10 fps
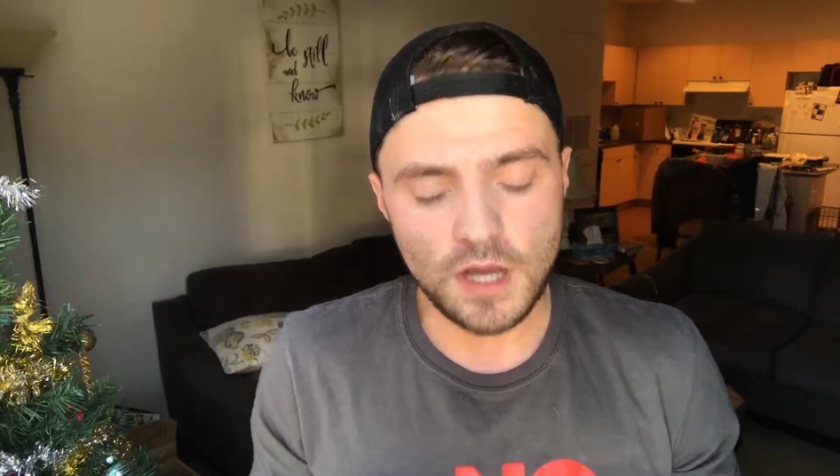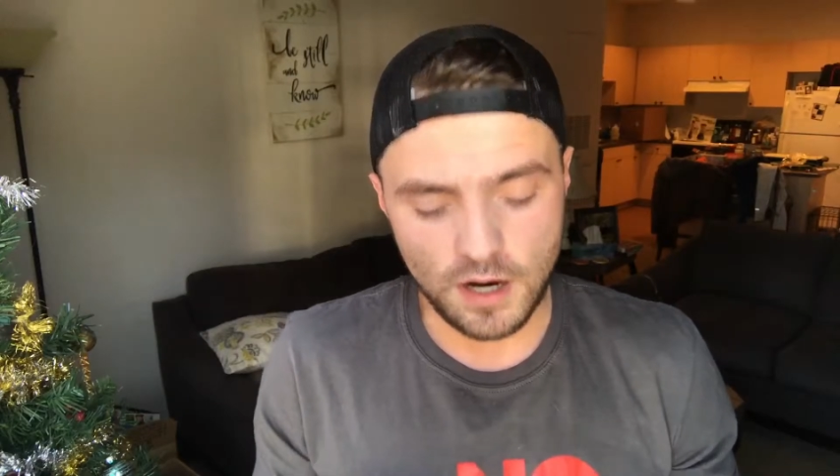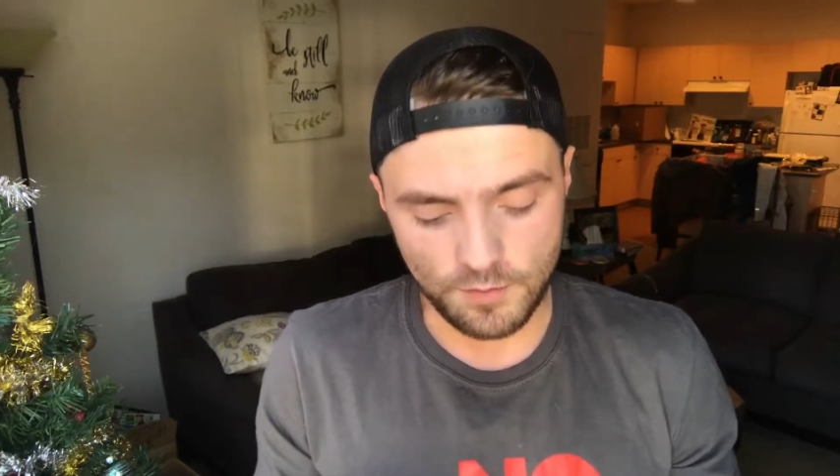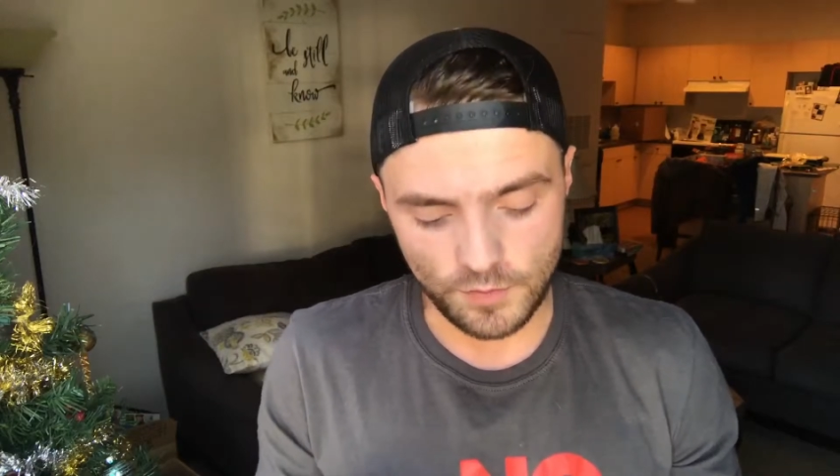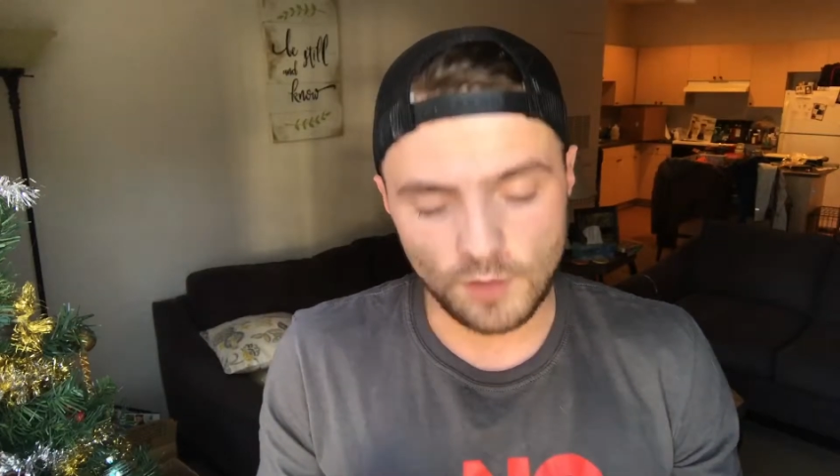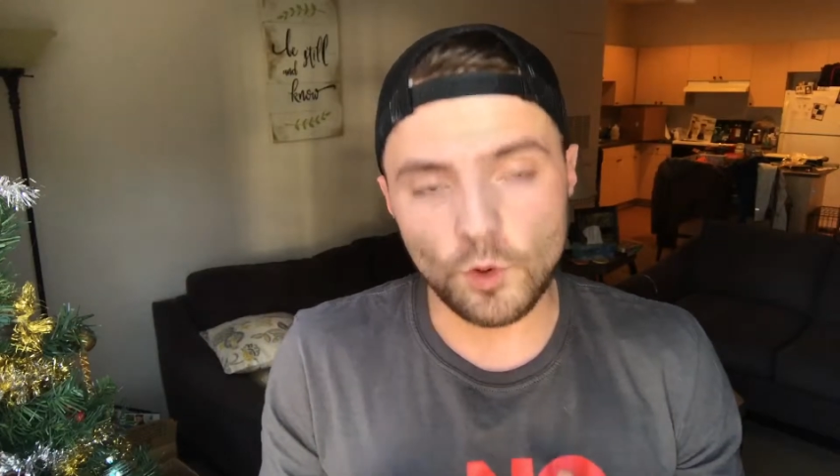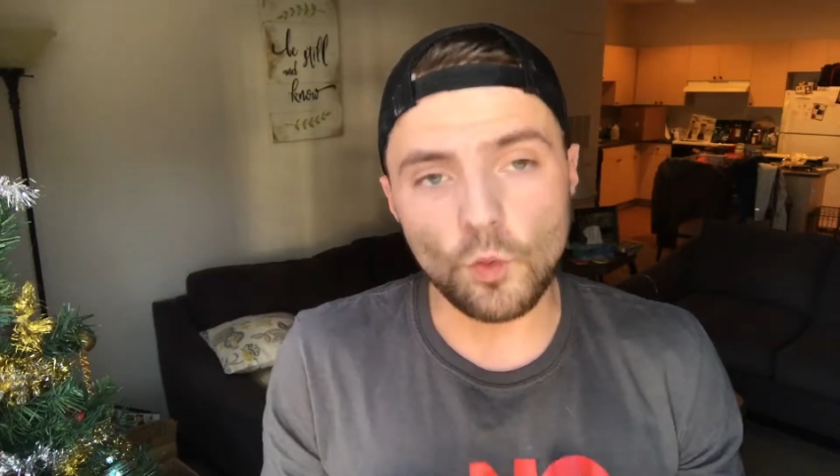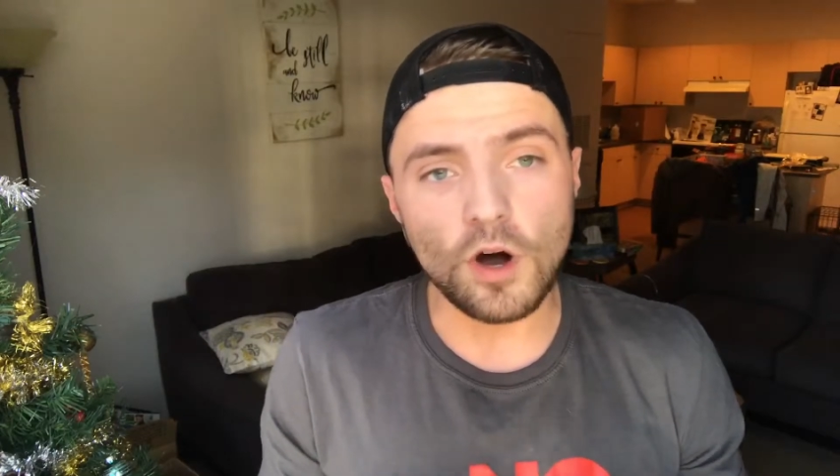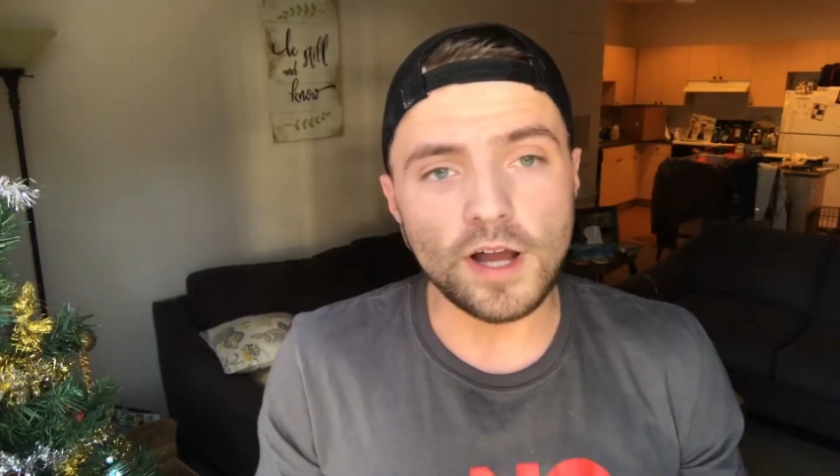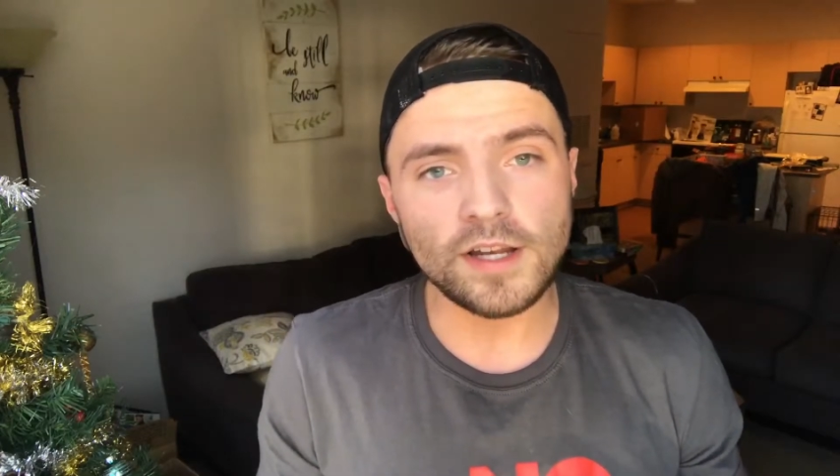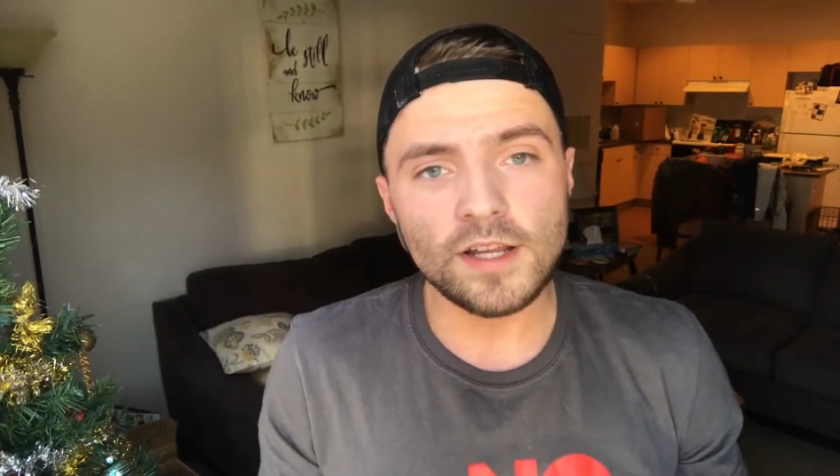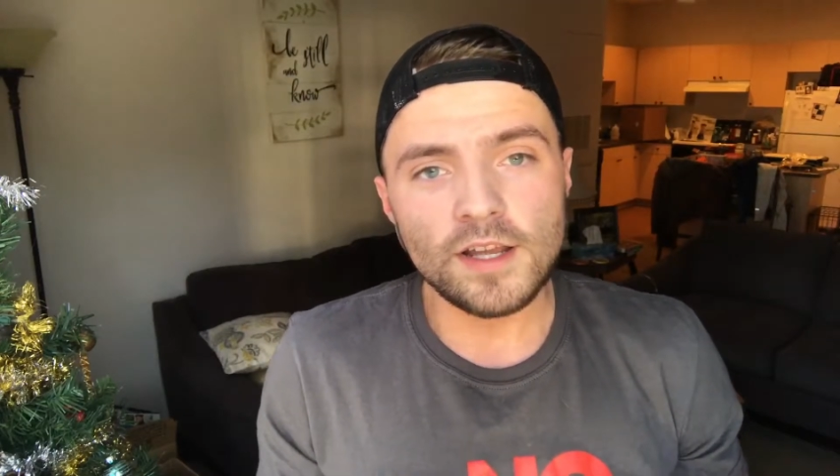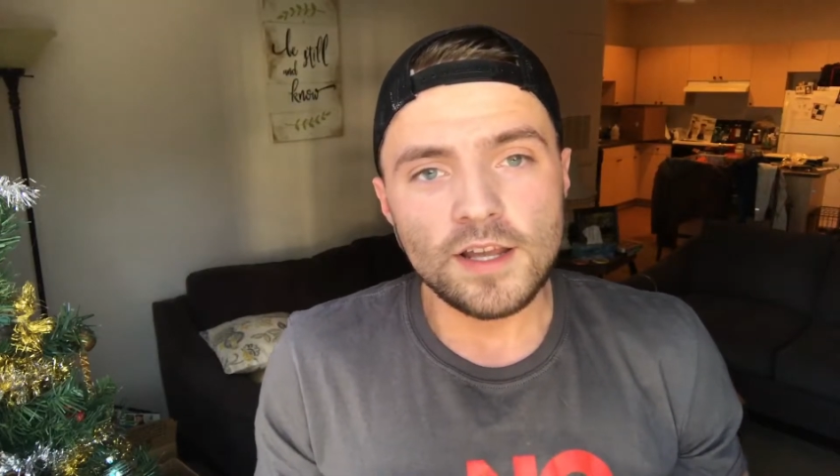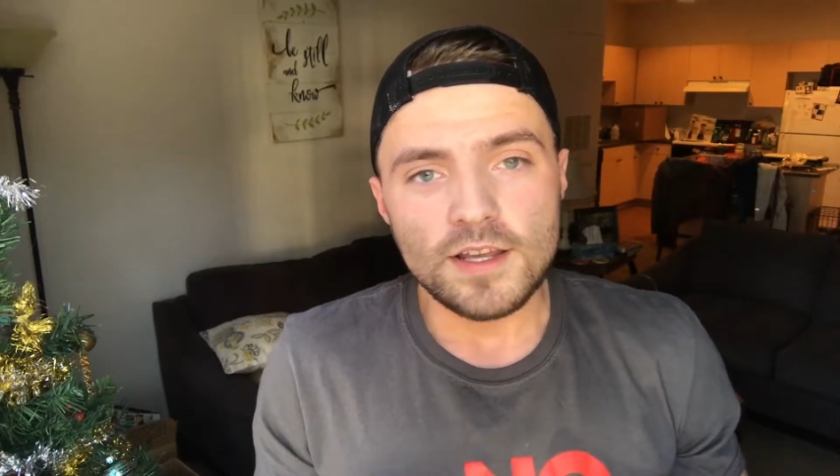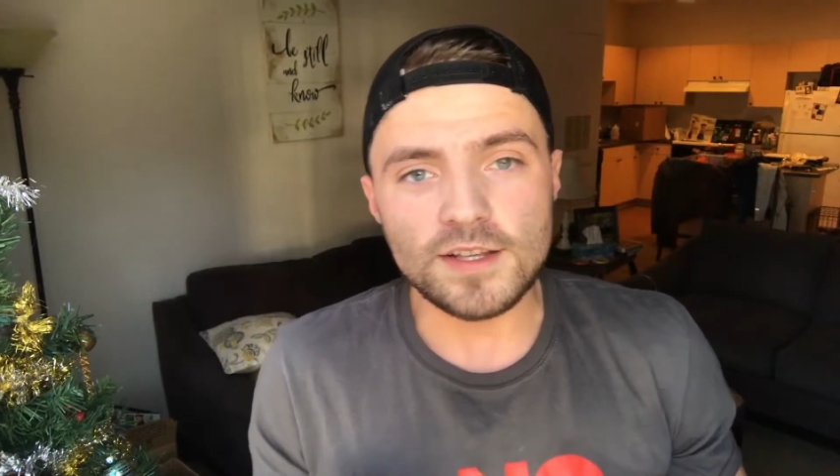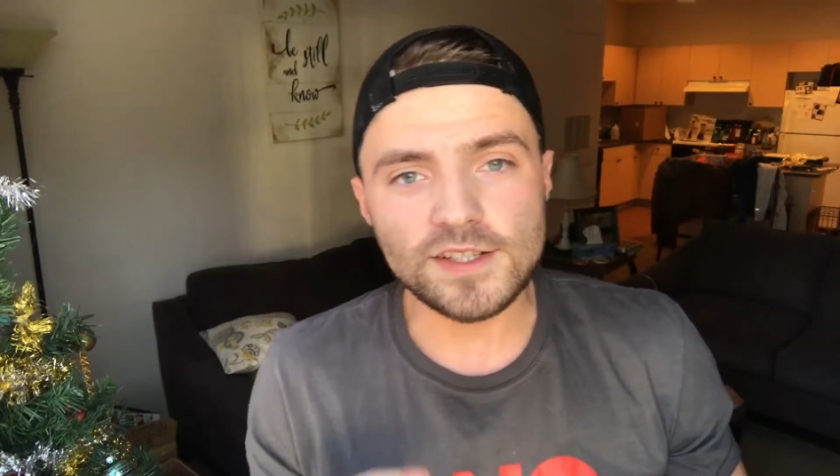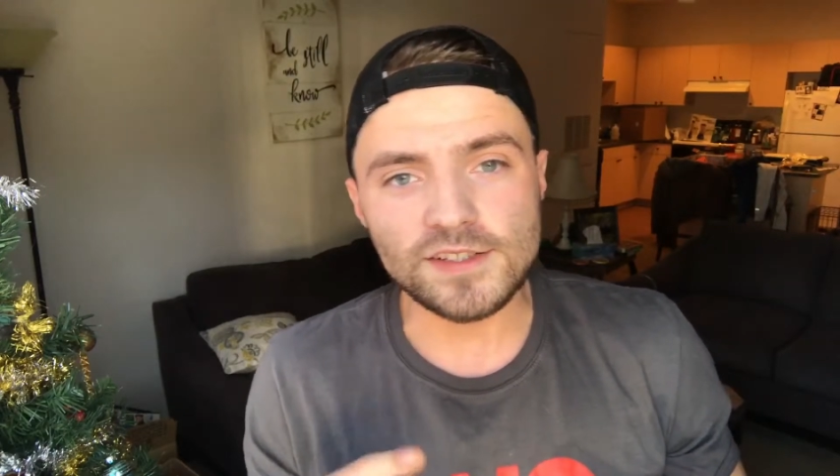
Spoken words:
Number one is